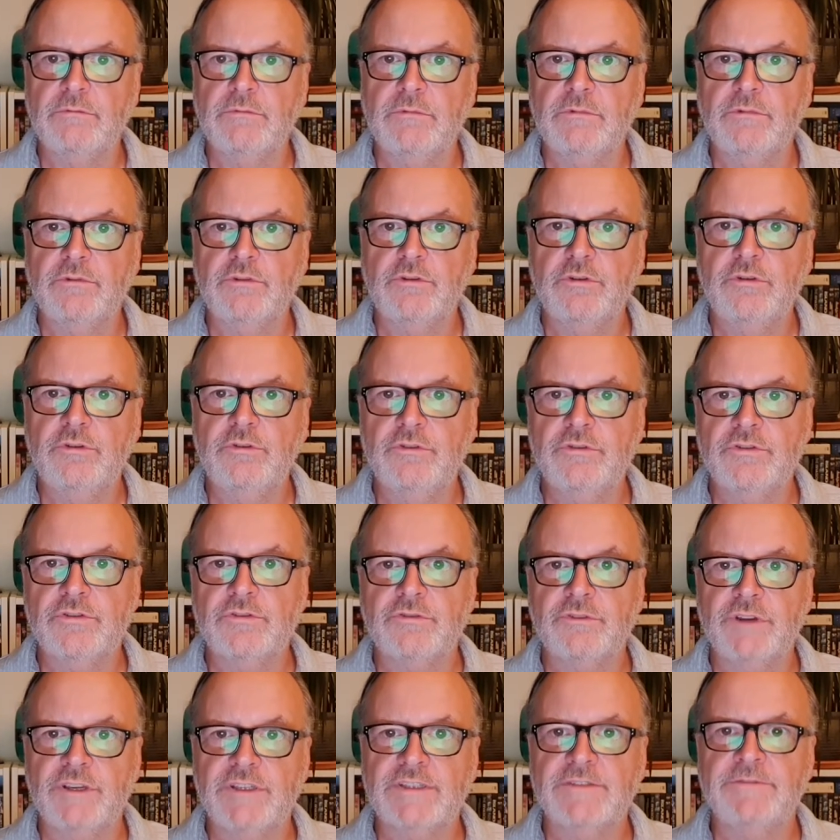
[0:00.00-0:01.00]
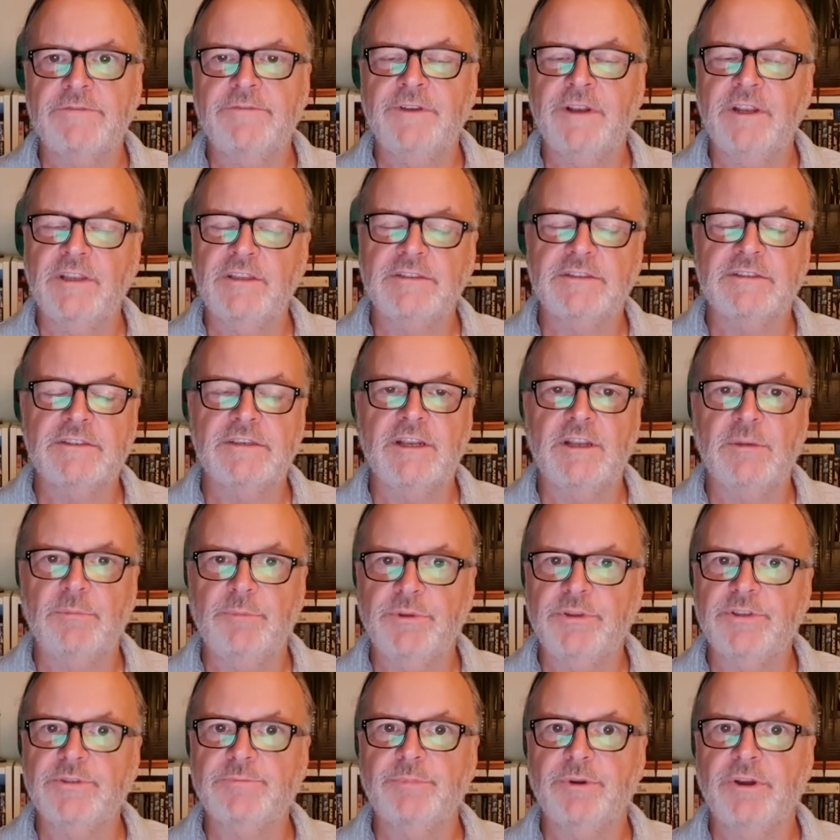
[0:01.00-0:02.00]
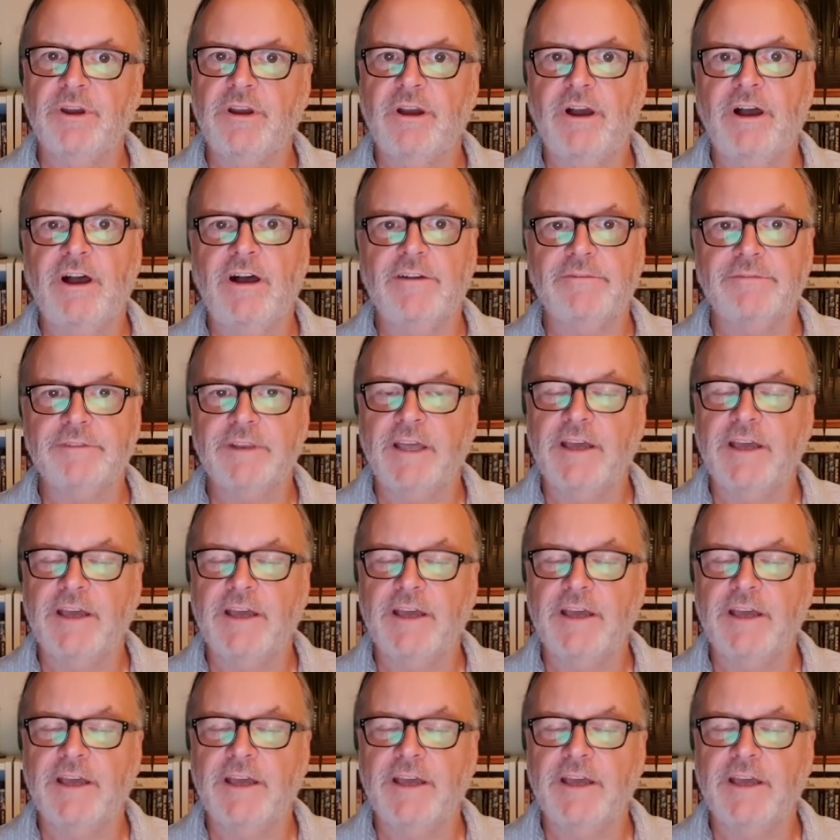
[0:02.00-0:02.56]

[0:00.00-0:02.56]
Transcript: two stressed syllables per half